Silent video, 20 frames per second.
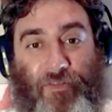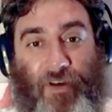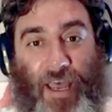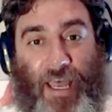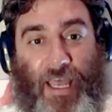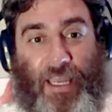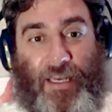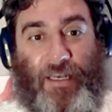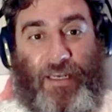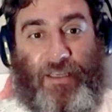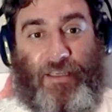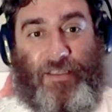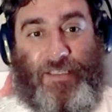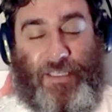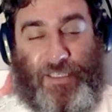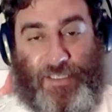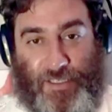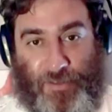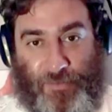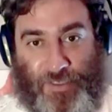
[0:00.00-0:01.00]

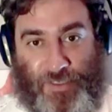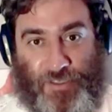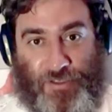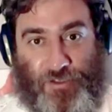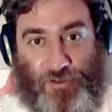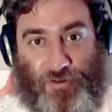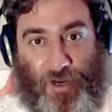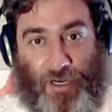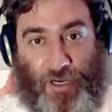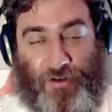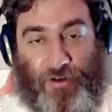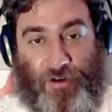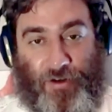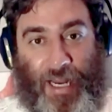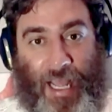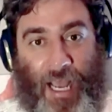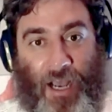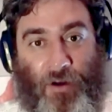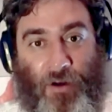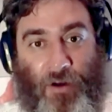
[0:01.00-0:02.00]
certified systems
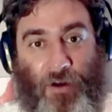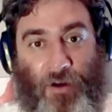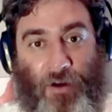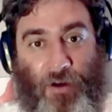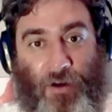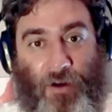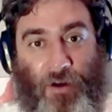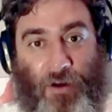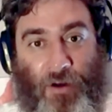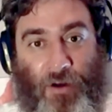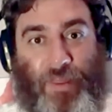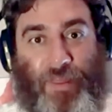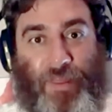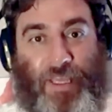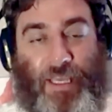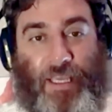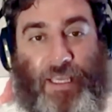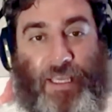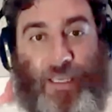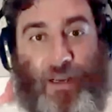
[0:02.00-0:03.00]
instructor now
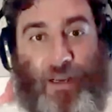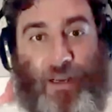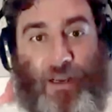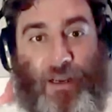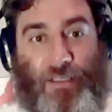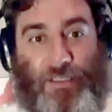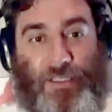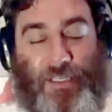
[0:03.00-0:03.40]
with the